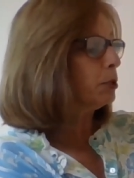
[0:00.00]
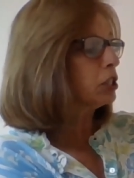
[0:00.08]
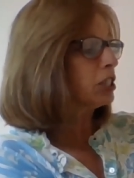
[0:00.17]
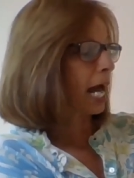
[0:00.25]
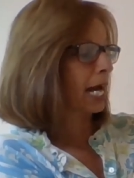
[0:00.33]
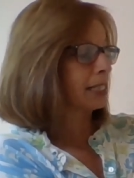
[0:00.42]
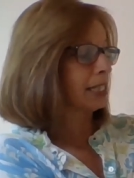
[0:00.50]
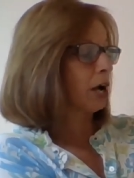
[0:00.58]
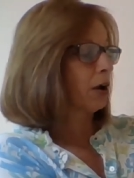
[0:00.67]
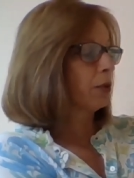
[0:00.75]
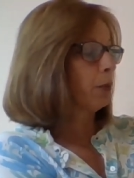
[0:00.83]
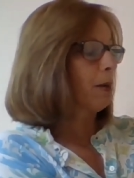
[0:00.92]
bush taxi
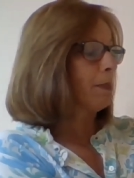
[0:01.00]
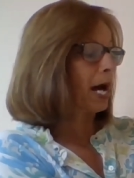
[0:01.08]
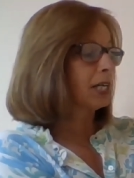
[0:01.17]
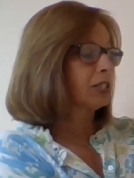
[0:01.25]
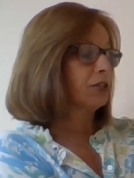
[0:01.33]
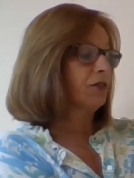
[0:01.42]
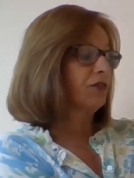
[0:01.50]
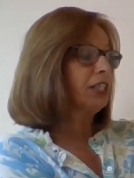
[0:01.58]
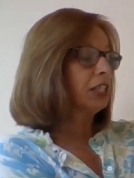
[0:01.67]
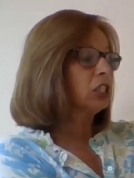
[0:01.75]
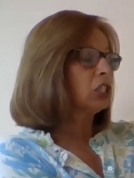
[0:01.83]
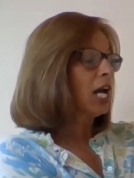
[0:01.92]
on the way back to their
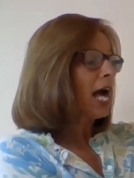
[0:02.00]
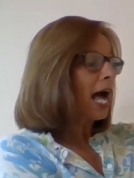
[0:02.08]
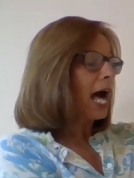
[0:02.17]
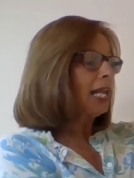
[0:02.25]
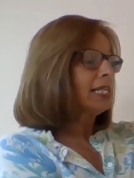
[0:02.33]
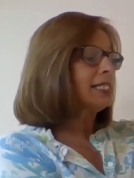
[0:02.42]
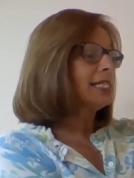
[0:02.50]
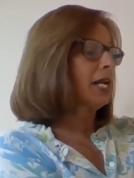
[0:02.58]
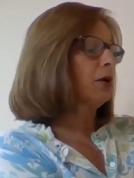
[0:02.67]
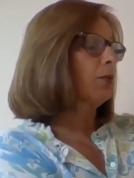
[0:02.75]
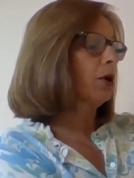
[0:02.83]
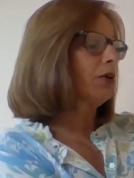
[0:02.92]
village,
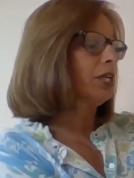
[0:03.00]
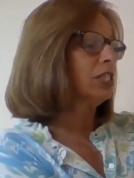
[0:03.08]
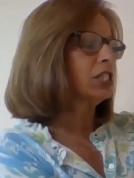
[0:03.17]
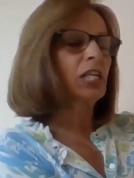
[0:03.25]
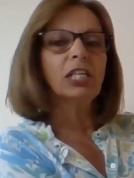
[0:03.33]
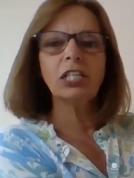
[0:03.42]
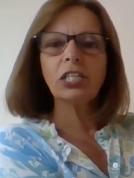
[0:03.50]
Elisetta oh, worries.